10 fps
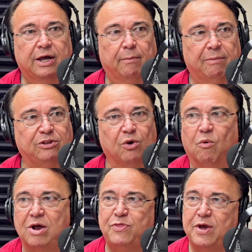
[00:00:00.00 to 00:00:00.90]
But the
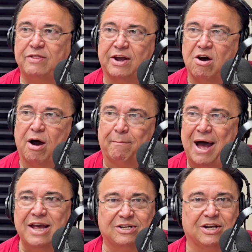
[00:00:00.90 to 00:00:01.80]
one thing that caught
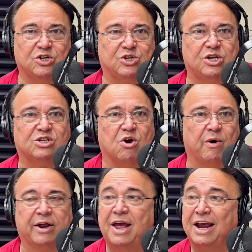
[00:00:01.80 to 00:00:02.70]
my attention, she's
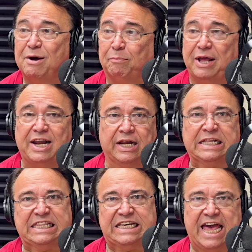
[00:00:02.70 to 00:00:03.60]
complaining, the